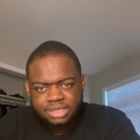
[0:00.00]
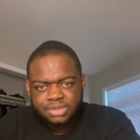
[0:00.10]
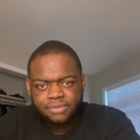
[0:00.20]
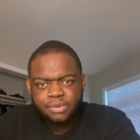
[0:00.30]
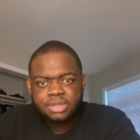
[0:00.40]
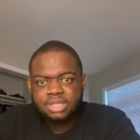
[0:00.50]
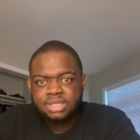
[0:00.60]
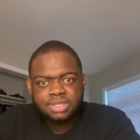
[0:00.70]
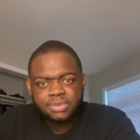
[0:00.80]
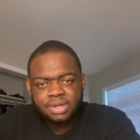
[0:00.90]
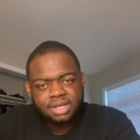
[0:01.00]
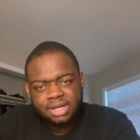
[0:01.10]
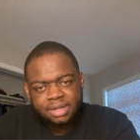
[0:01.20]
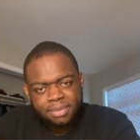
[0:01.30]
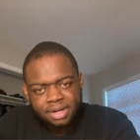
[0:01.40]
So, of course, he doesn't want to get
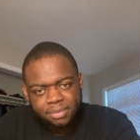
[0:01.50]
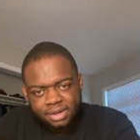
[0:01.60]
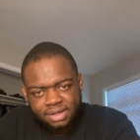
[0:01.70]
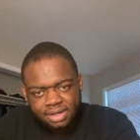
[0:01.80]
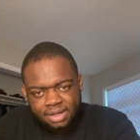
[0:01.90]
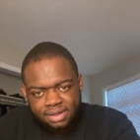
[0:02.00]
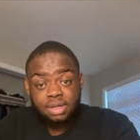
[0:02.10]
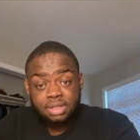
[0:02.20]
anybody pregnant again.